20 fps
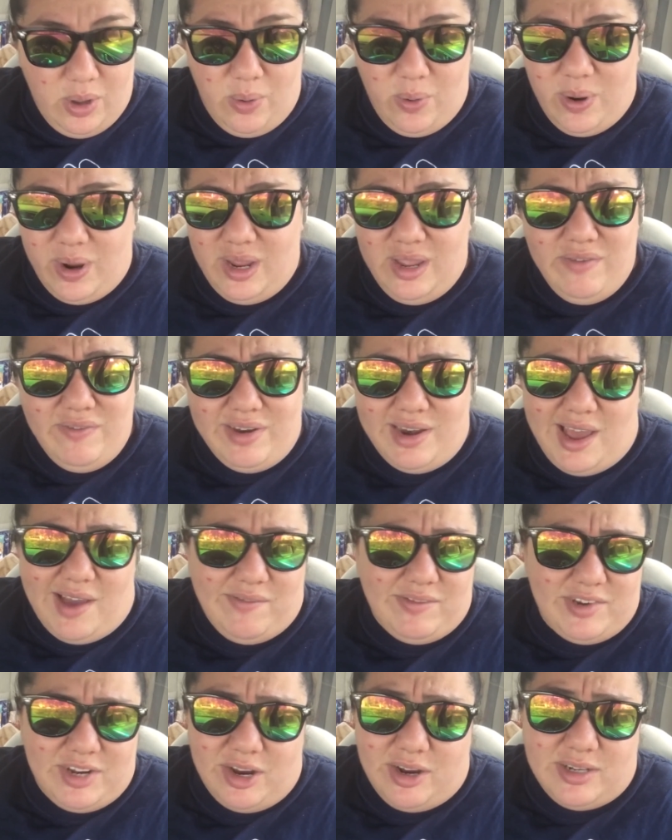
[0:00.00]
or even
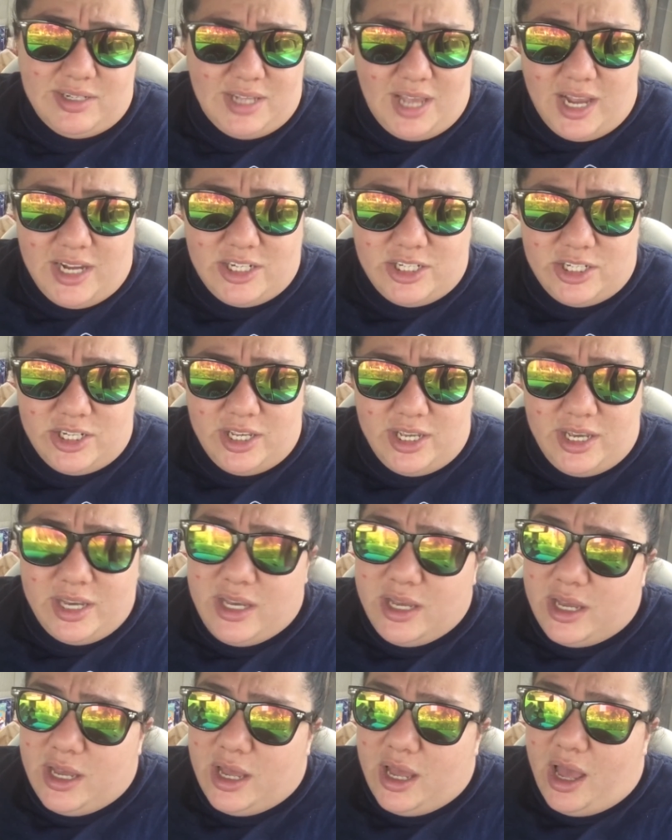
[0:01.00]
avatars
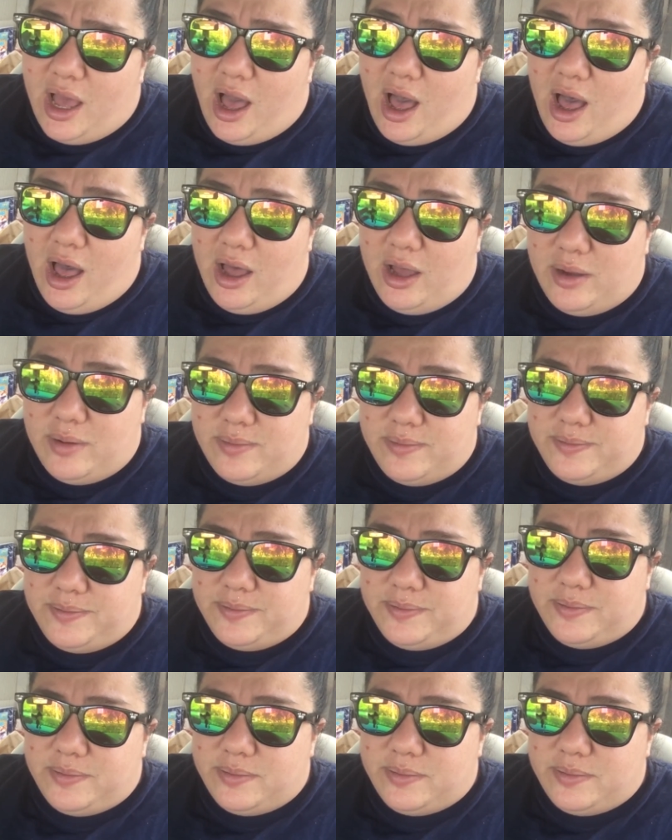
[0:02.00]
actually, in